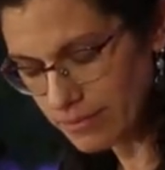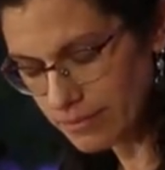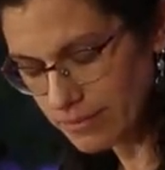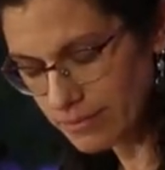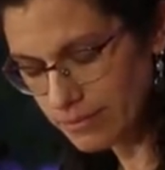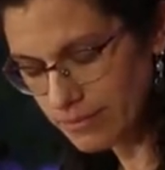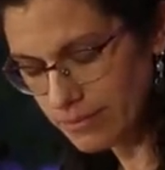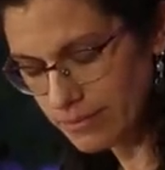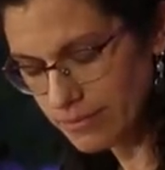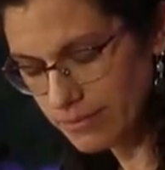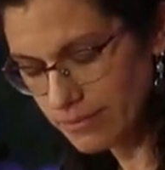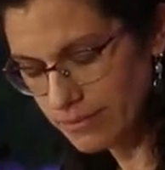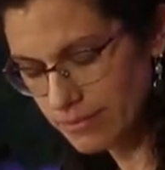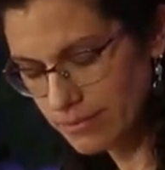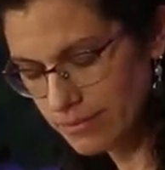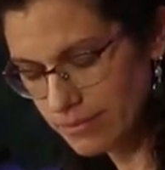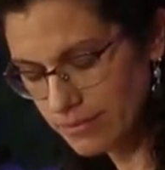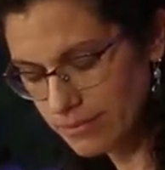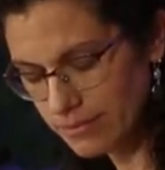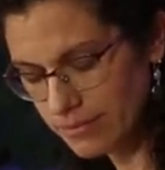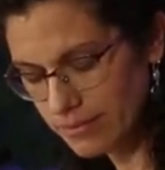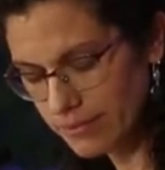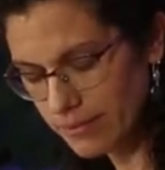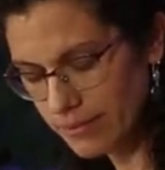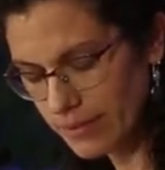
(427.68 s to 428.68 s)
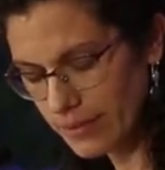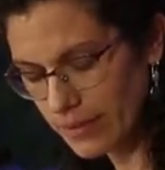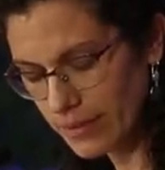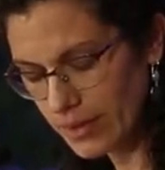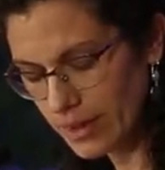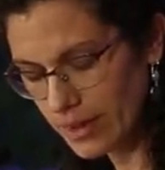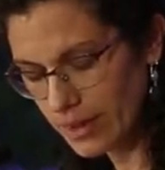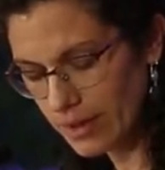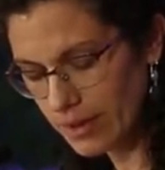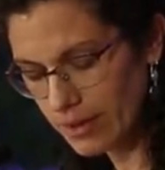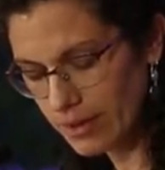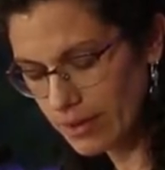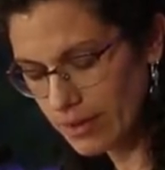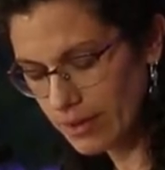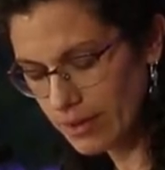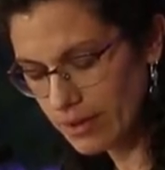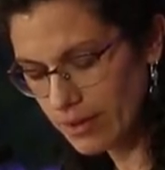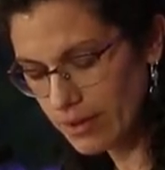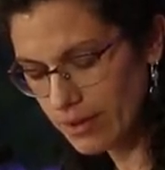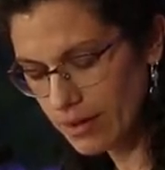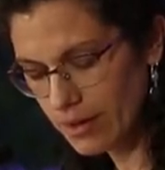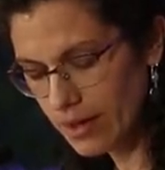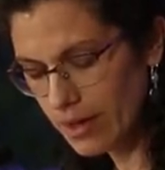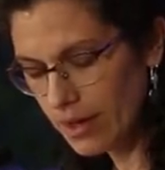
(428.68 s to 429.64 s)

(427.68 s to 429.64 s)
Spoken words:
(silence)